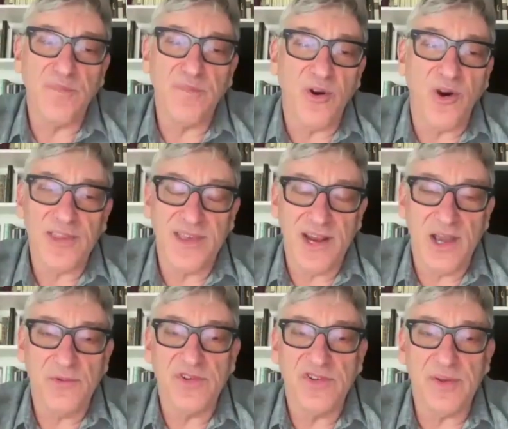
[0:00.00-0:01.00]
Park that I
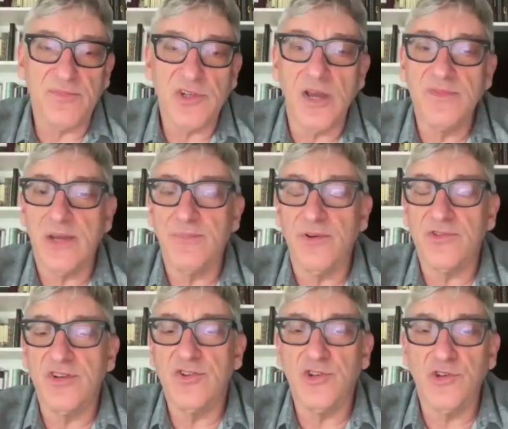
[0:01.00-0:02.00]
was sometimes able
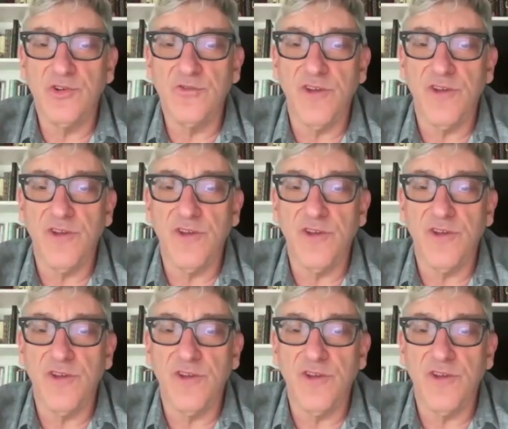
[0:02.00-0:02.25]
to do